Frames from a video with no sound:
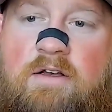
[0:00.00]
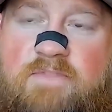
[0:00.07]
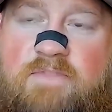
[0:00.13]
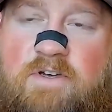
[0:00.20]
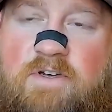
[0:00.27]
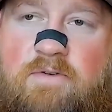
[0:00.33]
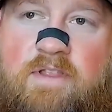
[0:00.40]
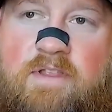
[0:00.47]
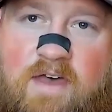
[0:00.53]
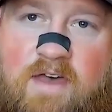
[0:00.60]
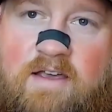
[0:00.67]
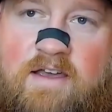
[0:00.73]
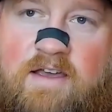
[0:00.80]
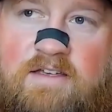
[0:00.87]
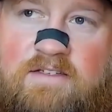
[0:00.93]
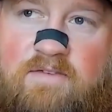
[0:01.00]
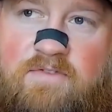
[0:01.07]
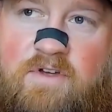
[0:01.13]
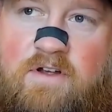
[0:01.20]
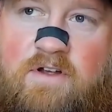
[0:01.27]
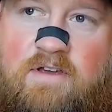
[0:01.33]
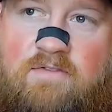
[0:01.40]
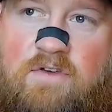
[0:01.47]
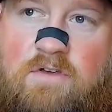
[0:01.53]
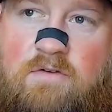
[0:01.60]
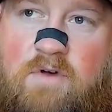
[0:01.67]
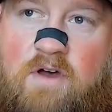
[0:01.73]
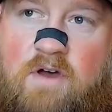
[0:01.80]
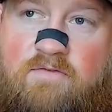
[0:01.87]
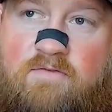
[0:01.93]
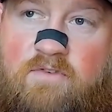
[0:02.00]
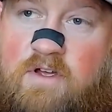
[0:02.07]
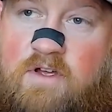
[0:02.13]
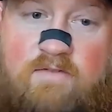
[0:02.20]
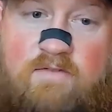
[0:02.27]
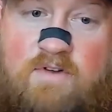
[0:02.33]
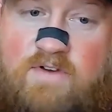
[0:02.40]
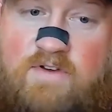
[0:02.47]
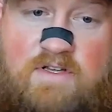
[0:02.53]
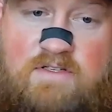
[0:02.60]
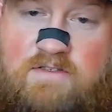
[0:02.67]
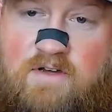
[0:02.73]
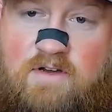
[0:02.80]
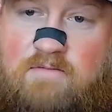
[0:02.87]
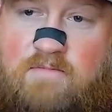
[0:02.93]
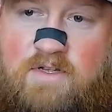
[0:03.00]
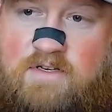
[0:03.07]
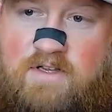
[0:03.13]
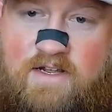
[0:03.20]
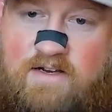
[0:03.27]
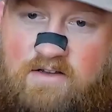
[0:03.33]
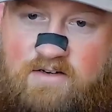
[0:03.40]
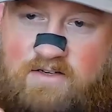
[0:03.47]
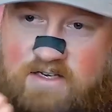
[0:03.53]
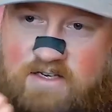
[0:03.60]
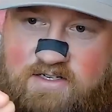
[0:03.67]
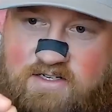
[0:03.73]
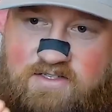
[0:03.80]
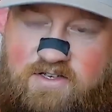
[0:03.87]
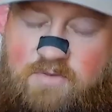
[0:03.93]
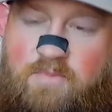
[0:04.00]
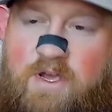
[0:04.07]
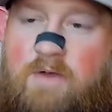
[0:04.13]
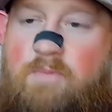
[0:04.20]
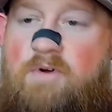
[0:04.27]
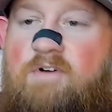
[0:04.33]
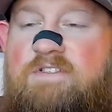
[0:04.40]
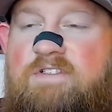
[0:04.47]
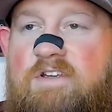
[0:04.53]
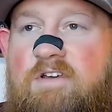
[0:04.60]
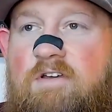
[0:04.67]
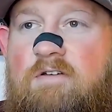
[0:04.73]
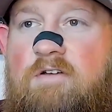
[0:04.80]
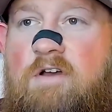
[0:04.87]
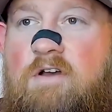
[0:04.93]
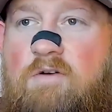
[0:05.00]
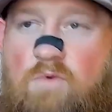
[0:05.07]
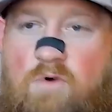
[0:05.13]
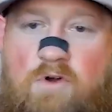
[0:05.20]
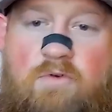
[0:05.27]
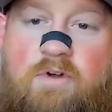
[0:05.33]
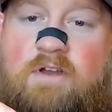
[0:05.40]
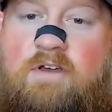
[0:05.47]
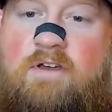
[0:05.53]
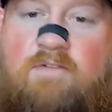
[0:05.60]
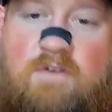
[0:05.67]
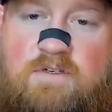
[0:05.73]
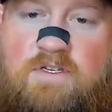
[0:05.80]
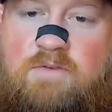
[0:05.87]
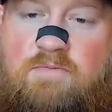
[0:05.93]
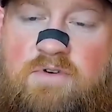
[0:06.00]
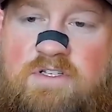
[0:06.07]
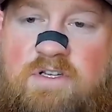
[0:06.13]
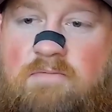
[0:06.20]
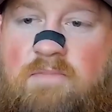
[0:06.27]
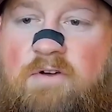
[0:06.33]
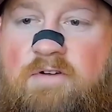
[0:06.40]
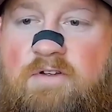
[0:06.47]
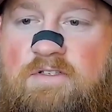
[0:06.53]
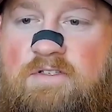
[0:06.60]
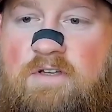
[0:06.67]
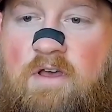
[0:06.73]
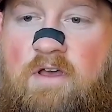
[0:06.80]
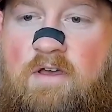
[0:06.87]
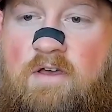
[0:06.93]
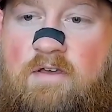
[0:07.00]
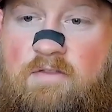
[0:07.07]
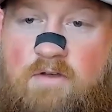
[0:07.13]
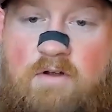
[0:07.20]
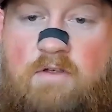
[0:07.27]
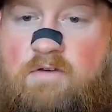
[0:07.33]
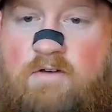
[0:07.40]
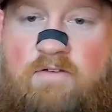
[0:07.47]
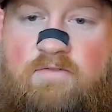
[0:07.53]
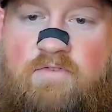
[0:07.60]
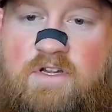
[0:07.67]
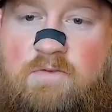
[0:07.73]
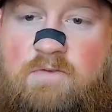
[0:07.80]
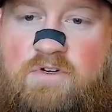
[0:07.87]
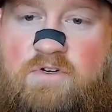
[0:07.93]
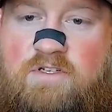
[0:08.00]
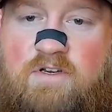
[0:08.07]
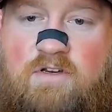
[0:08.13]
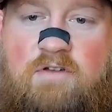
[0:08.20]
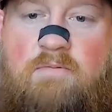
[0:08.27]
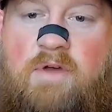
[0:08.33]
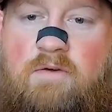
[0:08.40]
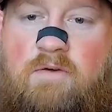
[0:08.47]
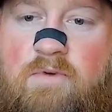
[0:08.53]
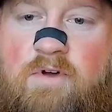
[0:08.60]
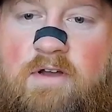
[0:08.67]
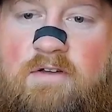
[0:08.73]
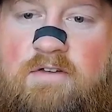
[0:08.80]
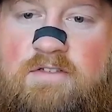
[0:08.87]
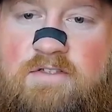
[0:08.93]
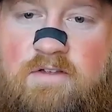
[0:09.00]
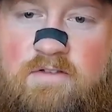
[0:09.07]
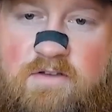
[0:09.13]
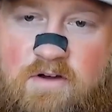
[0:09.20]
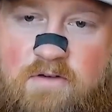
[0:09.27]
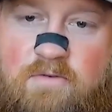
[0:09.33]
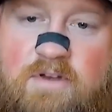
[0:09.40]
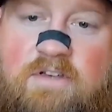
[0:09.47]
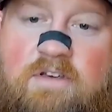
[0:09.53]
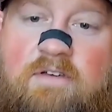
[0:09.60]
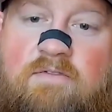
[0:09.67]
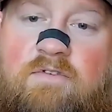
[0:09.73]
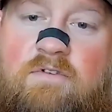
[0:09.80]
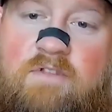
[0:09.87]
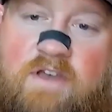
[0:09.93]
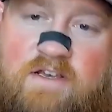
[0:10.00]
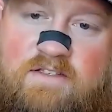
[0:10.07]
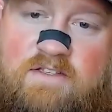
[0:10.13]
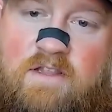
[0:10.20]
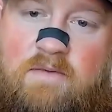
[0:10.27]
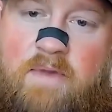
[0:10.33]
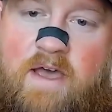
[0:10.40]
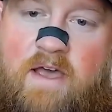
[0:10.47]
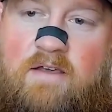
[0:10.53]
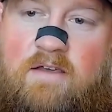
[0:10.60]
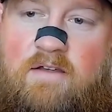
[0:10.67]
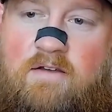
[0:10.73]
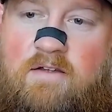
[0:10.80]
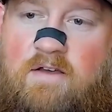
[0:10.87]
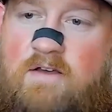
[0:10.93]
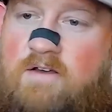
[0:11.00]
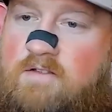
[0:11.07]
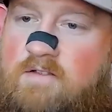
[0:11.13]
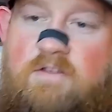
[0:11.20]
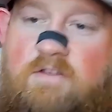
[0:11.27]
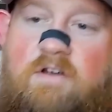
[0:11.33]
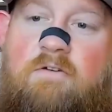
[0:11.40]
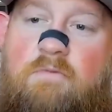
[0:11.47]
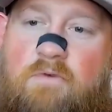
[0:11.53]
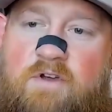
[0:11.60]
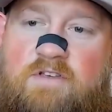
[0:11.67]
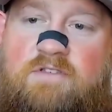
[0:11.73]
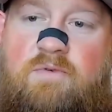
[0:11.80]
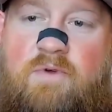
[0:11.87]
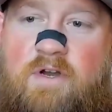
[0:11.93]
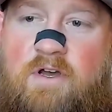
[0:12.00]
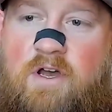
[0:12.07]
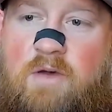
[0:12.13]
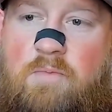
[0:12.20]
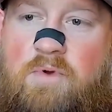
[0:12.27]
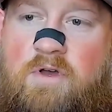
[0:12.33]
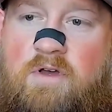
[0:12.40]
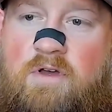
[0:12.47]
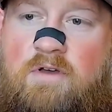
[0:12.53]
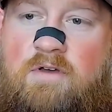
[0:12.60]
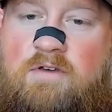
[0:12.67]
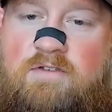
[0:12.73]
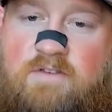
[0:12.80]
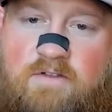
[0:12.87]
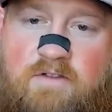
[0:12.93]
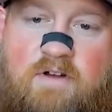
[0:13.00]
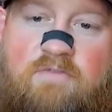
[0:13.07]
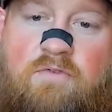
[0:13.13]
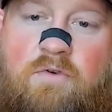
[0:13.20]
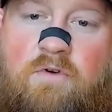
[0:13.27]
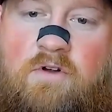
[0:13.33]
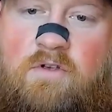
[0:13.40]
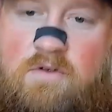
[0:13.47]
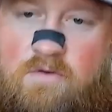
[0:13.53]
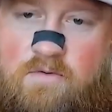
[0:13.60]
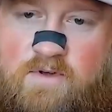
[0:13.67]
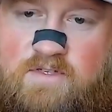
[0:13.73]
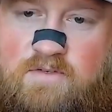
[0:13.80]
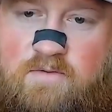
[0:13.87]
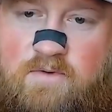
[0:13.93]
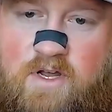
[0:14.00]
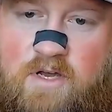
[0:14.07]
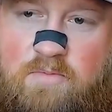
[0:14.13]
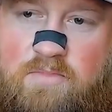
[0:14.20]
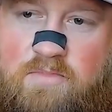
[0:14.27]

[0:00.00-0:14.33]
so in that case, if they're giving you upfront, even if it is on like little digits on paper saying we're going to give you 10% bonus, they're on the hook for 10% no what. So they're going to give you less on the back end. Their risk went up, so therefore your risk went up.